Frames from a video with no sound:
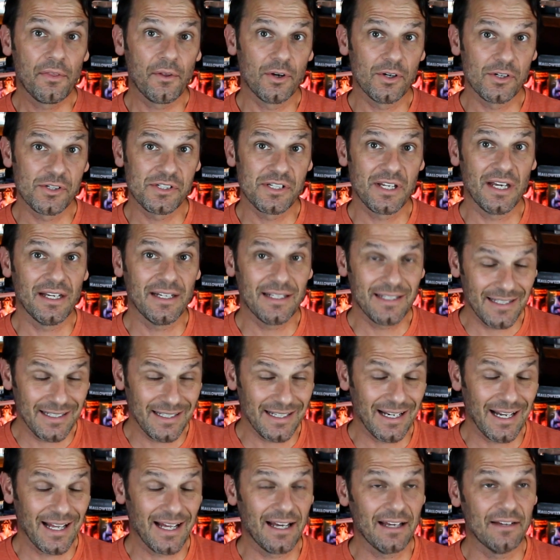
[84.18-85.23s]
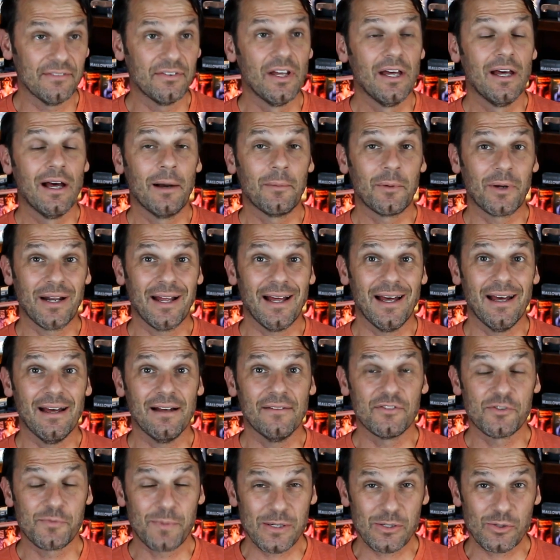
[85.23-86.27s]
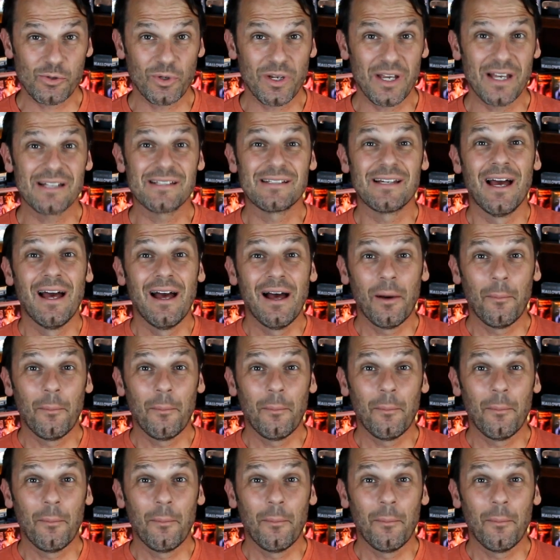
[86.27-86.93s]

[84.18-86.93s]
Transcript: Thursday, D D Live, I'm going to have special guest